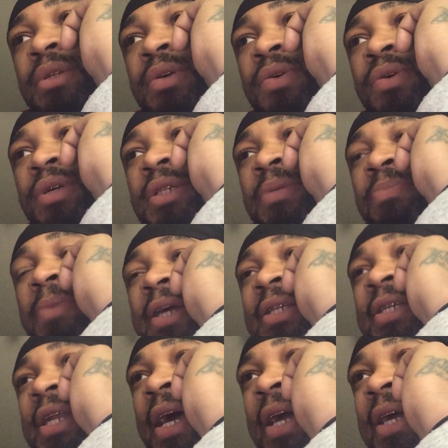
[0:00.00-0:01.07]
Going to the
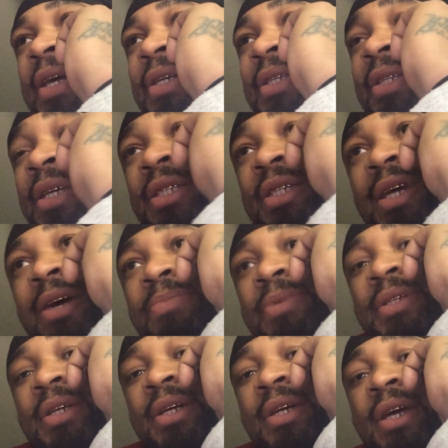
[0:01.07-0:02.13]
back to the AFC
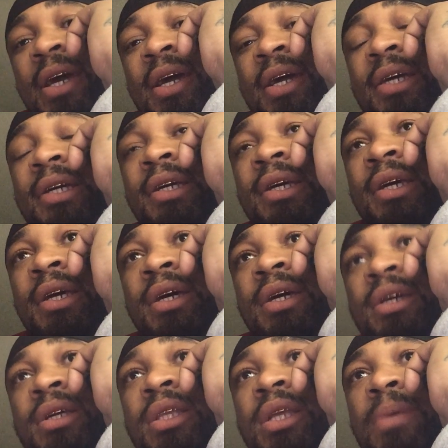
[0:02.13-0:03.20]
Championship game.
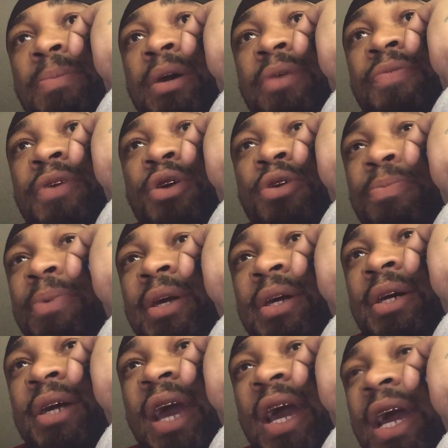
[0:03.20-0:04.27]
The Buffalo
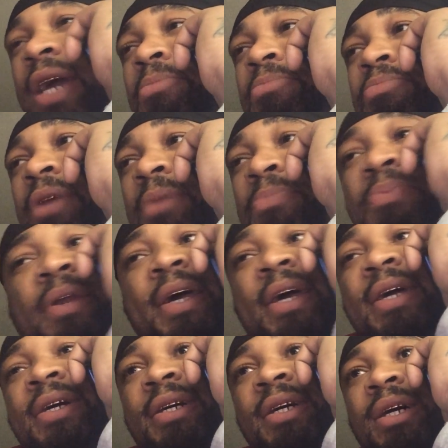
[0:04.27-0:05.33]
Bills came. They
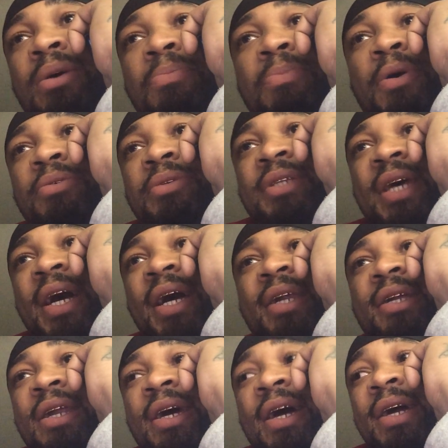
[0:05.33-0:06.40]
played good on both sides
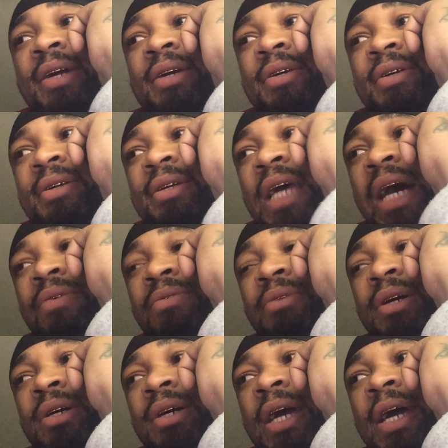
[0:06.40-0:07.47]
tonight. Y'all
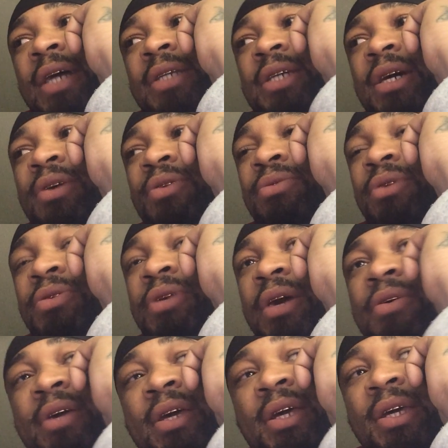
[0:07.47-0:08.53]
all had y'all on
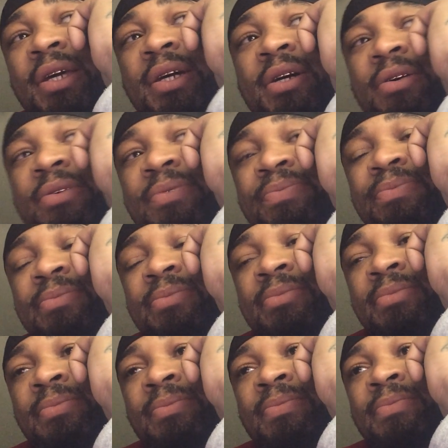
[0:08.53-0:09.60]
y'all heel.
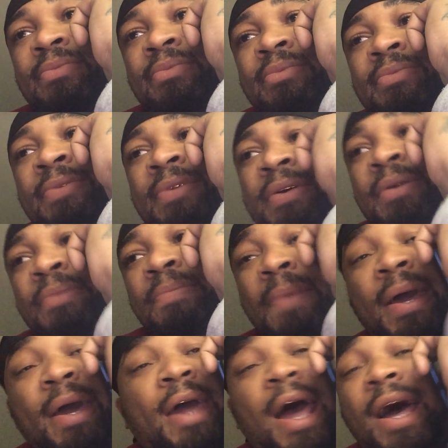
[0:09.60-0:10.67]

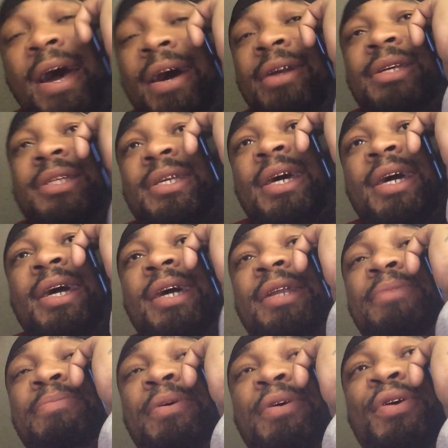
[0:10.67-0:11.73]
Man, I
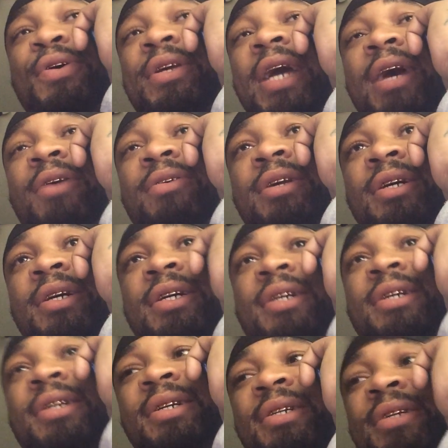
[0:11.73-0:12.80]
understand, boy. Y'all looking
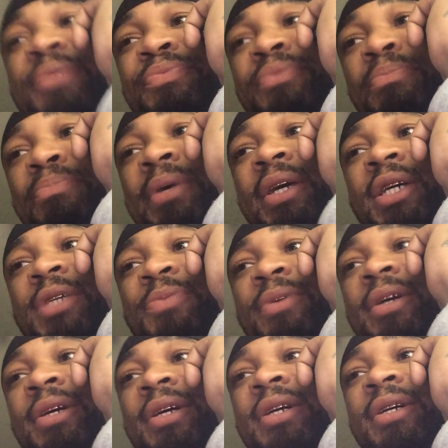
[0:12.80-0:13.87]
good. Bills were
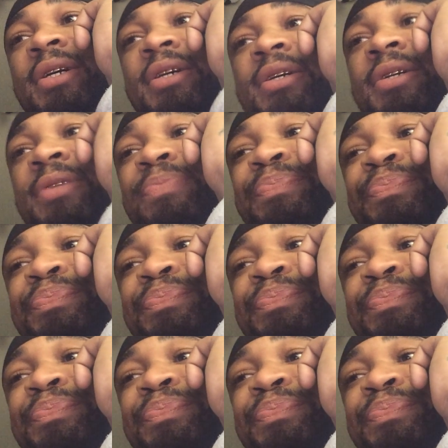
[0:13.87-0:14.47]
looking good.